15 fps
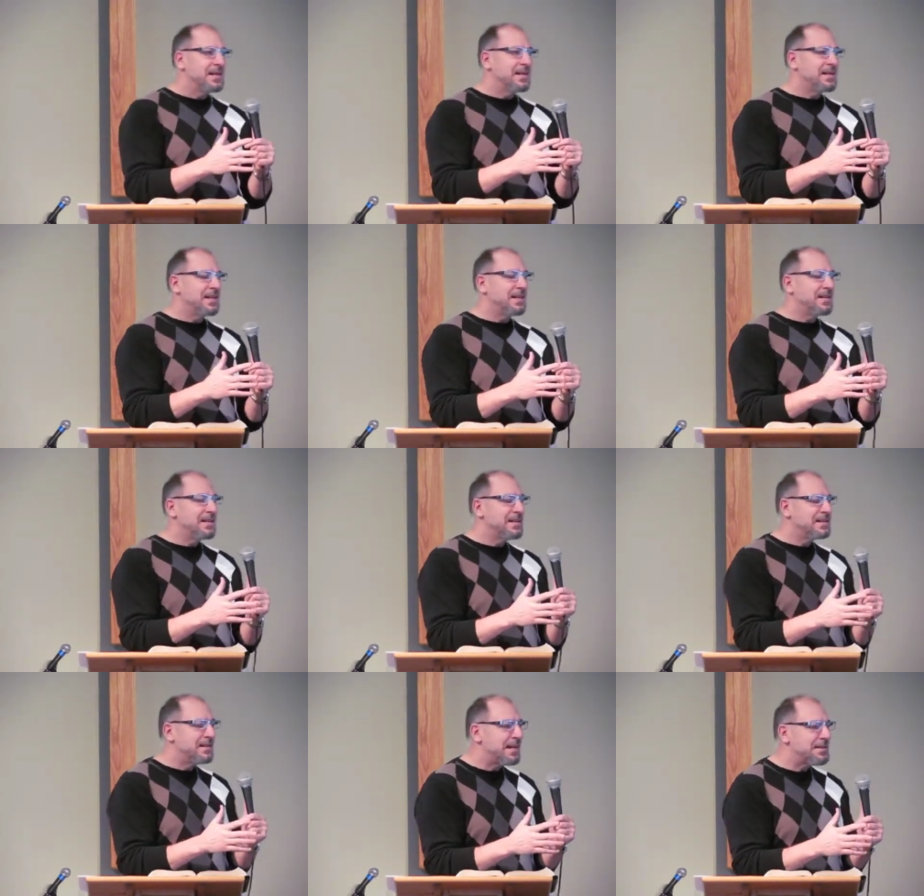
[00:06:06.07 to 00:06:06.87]

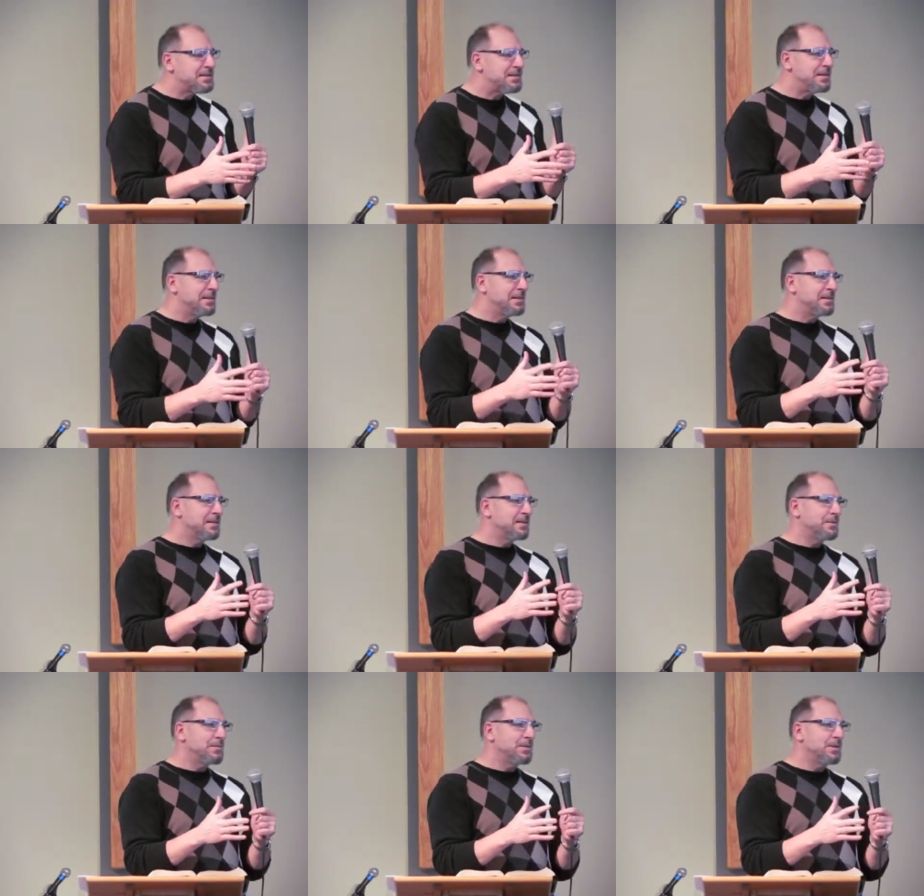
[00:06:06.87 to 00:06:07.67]
Uh, it's actually,
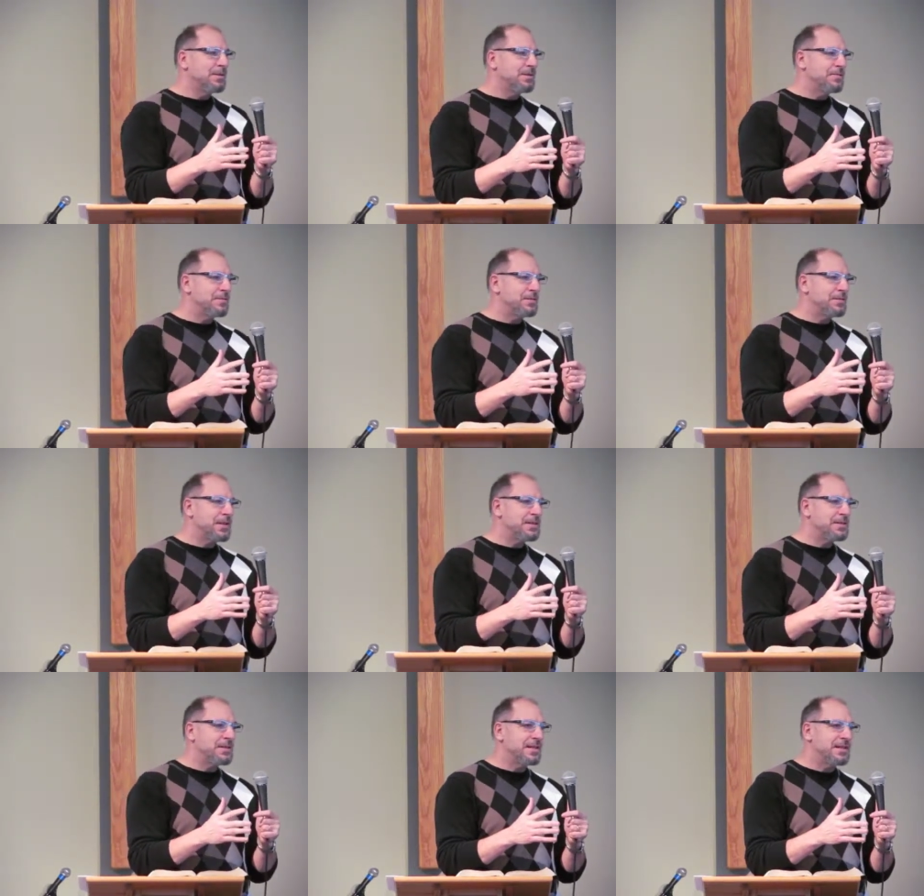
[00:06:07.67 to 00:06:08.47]
the word, if you
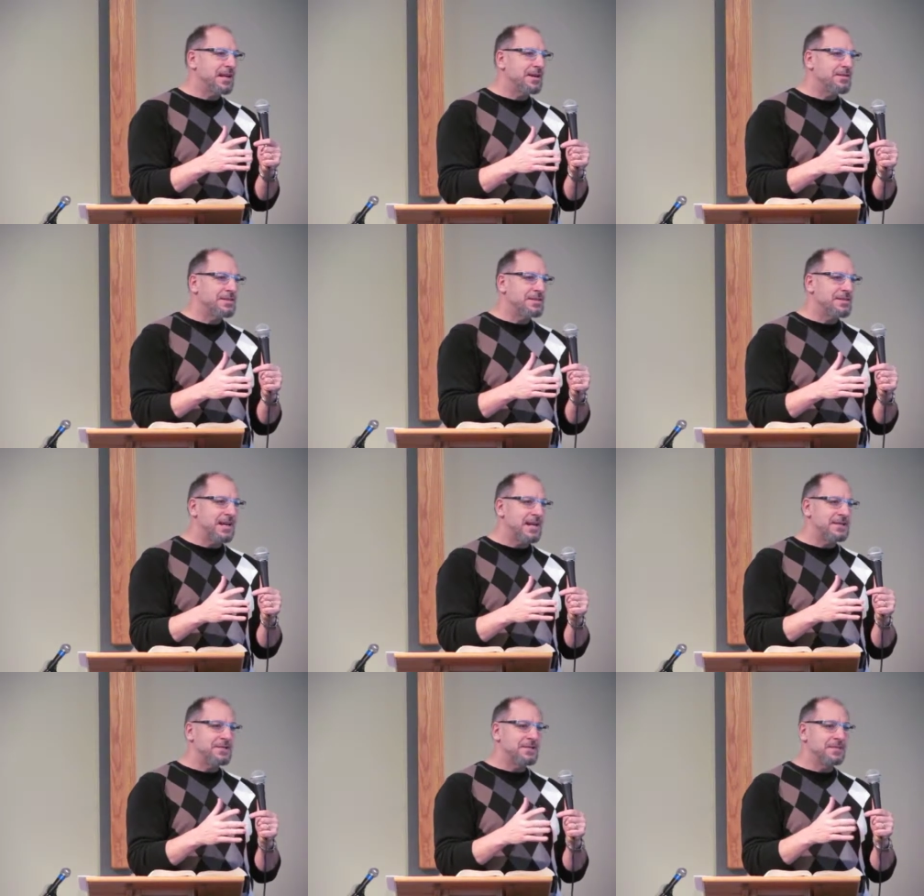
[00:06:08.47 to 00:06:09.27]
translate it out, is
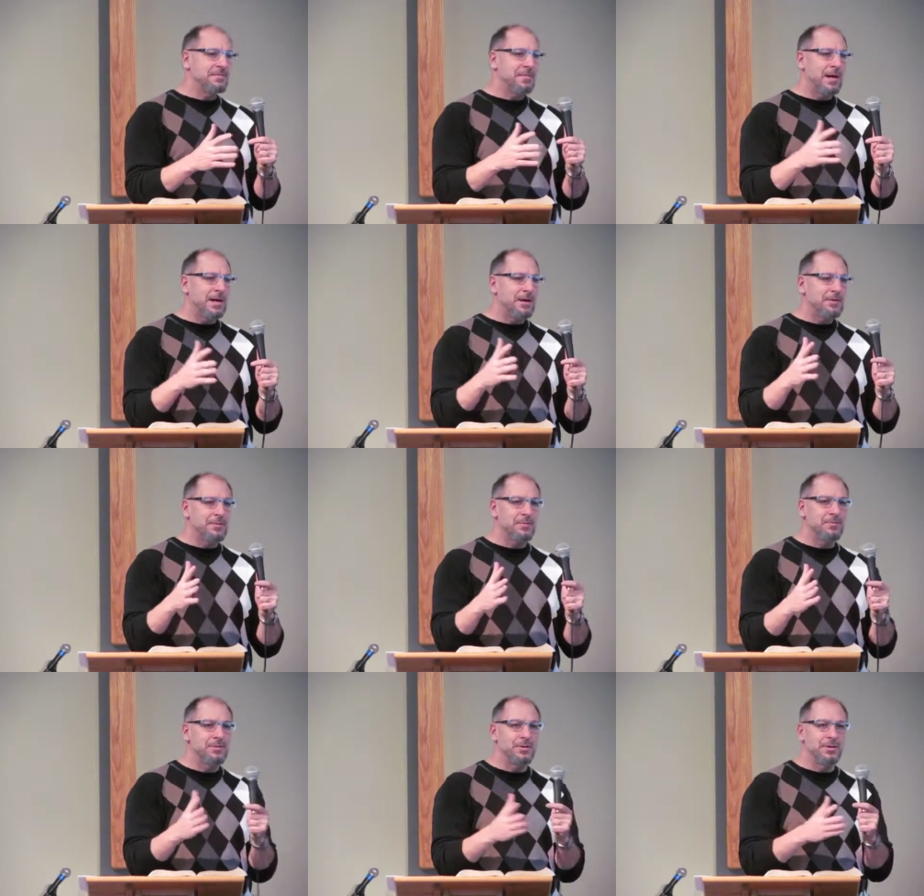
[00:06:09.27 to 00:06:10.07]
actually
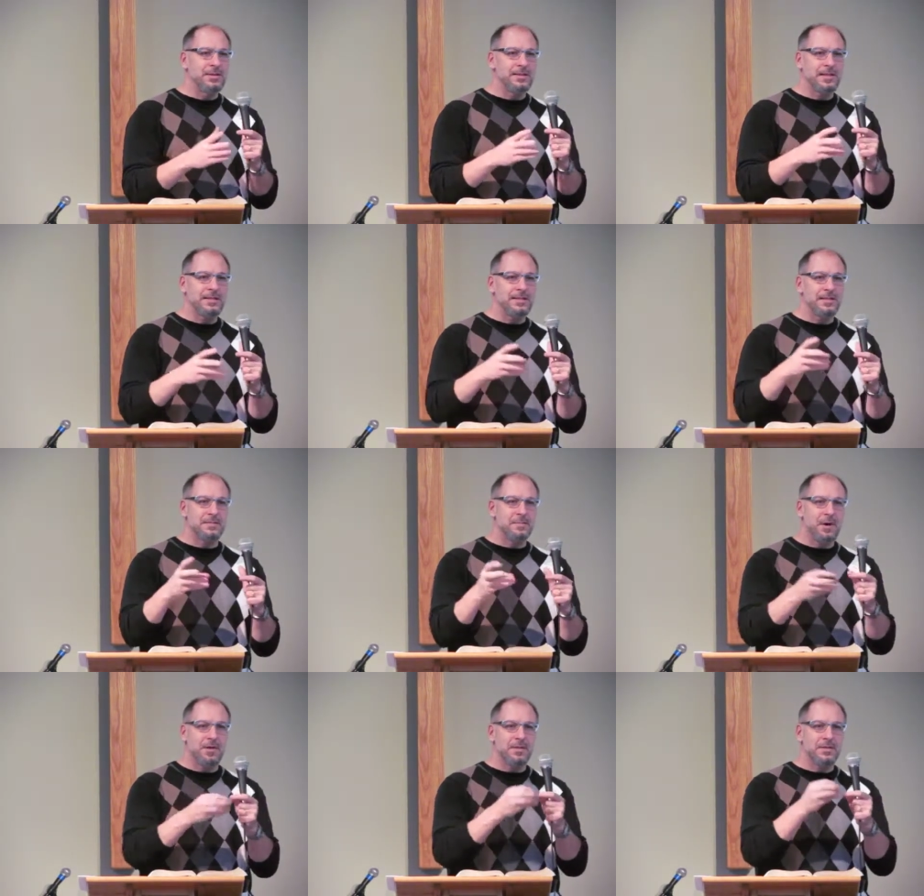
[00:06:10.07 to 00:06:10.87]
micro dirt. It's like the
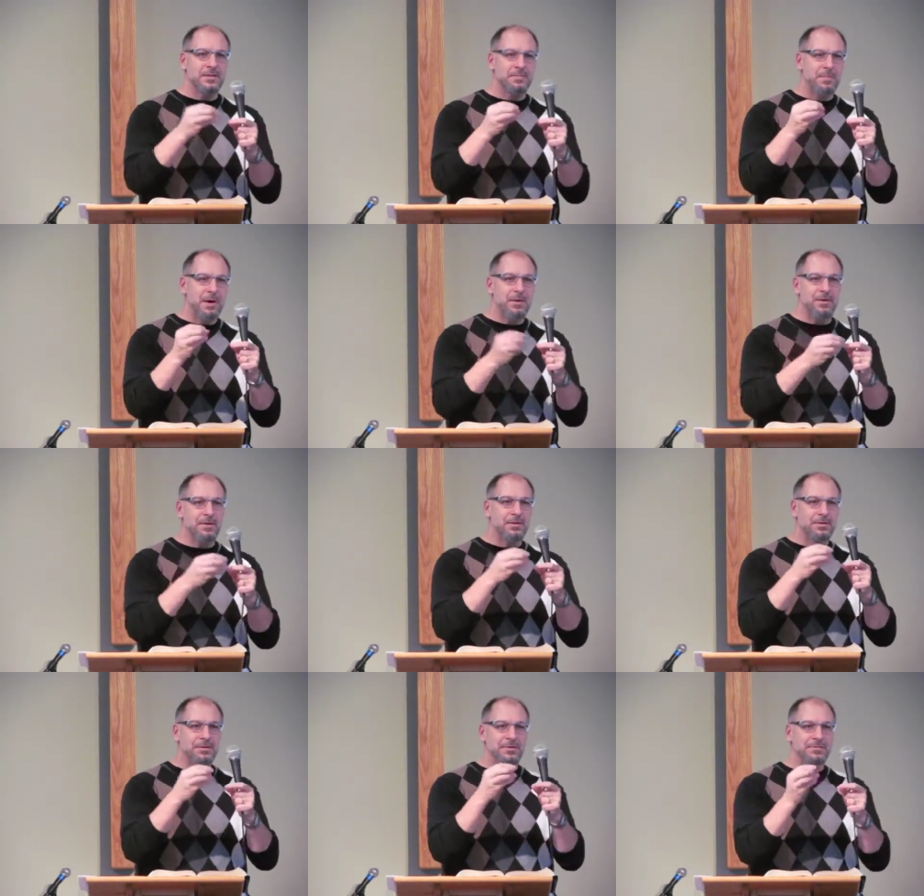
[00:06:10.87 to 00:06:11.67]
smallest
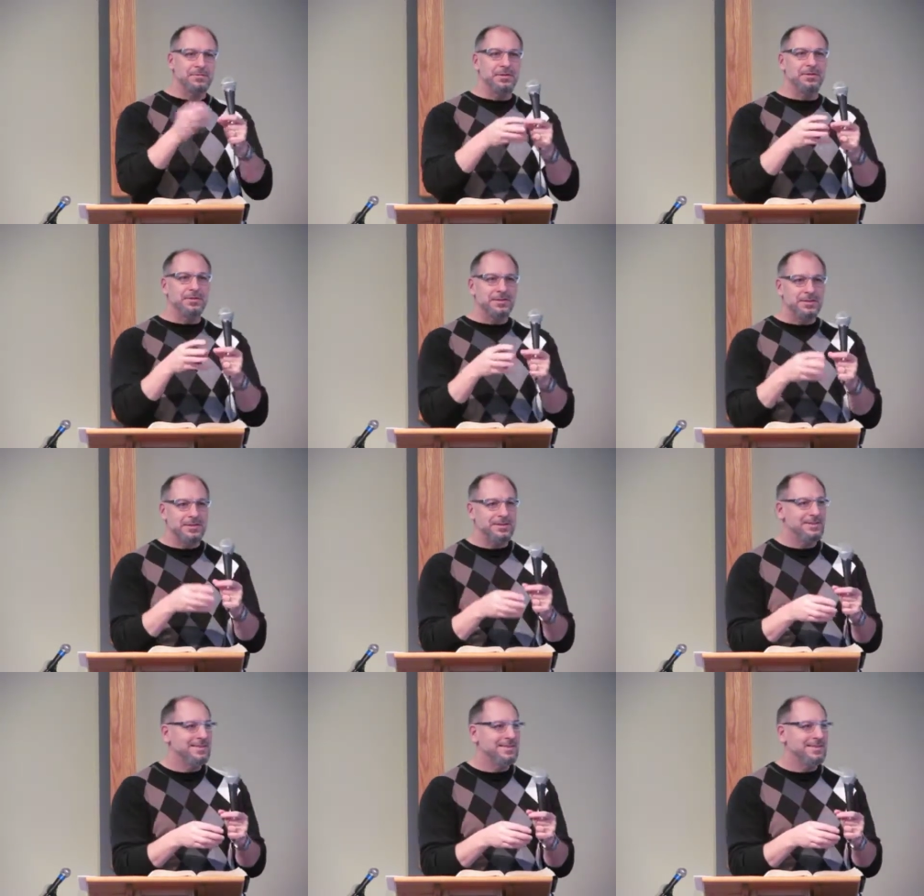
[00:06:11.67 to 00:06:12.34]
particles of dirt.